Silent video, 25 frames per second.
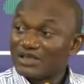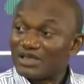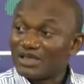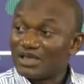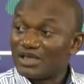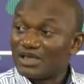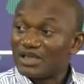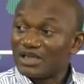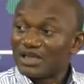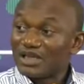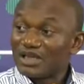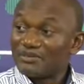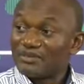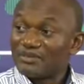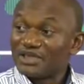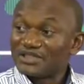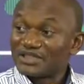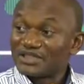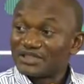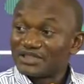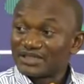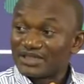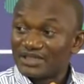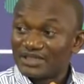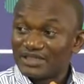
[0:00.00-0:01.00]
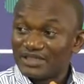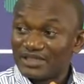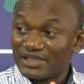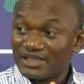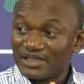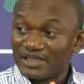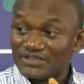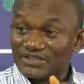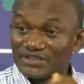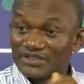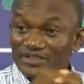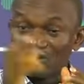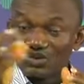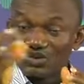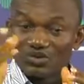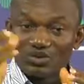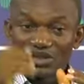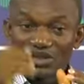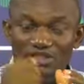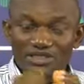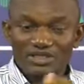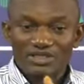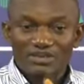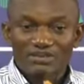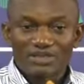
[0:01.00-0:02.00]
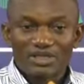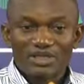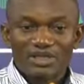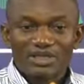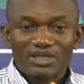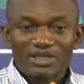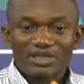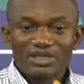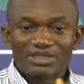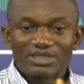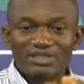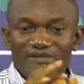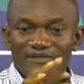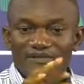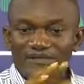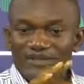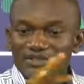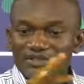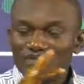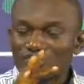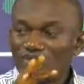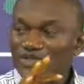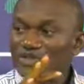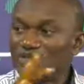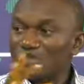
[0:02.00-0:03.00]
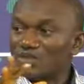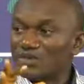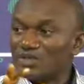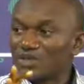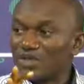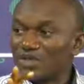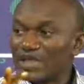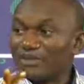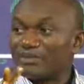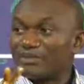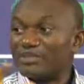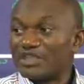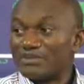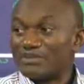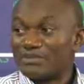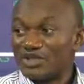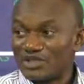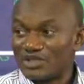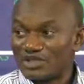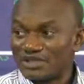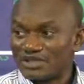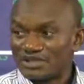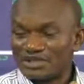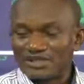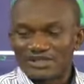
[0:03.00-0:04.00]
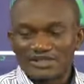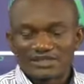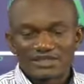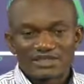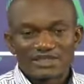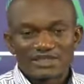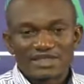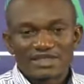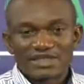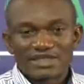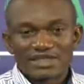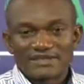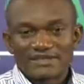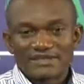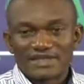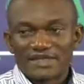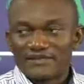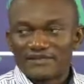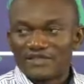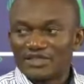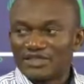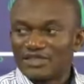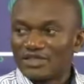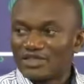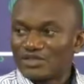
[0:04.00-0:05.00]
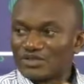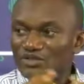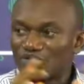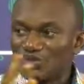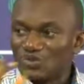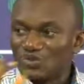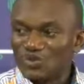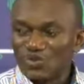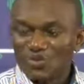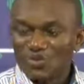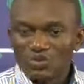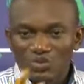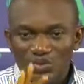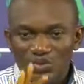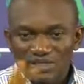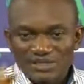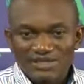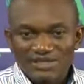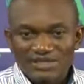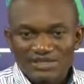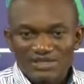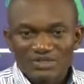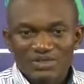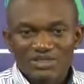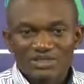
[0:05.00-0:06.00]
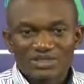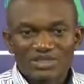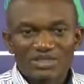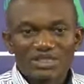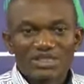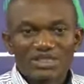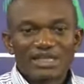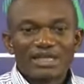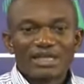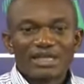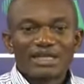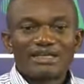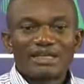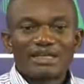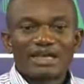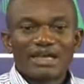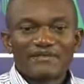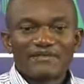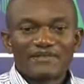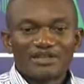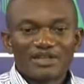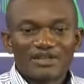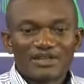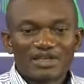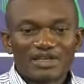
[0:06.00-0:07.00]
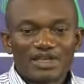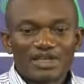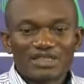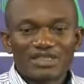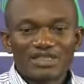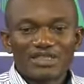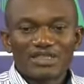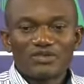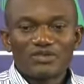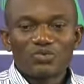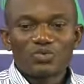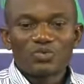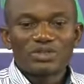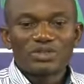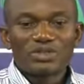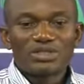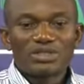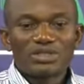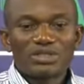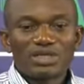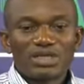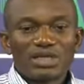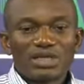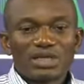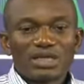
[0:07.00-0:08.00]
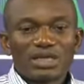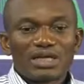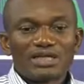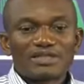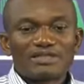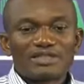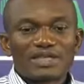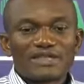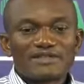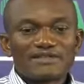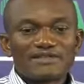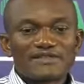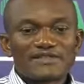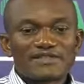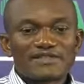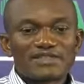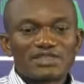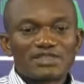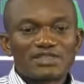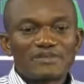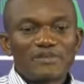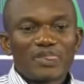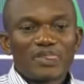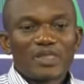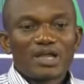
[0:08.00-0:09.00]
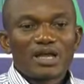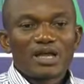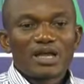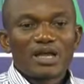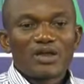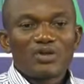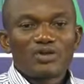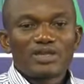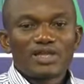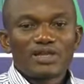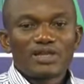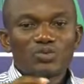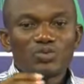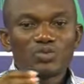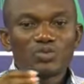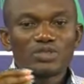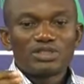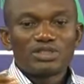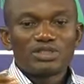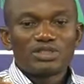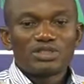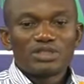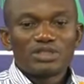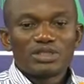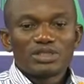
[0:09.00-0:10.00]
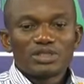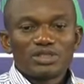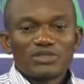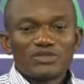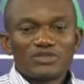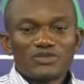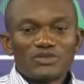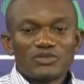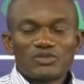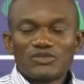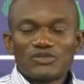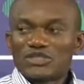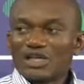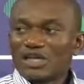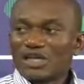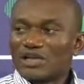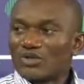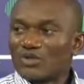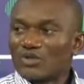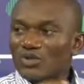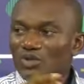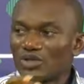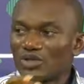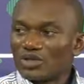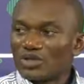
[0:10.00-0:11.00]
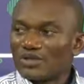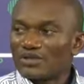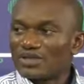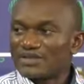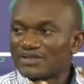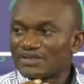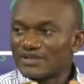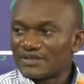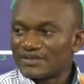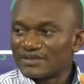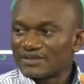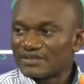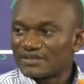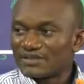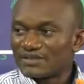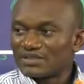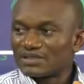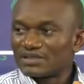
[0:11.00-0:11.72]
mentioned earlier during the workshop, that doing epidemiological survey to know what is the situation. And after that, then we are trying to see how can we use our local resources,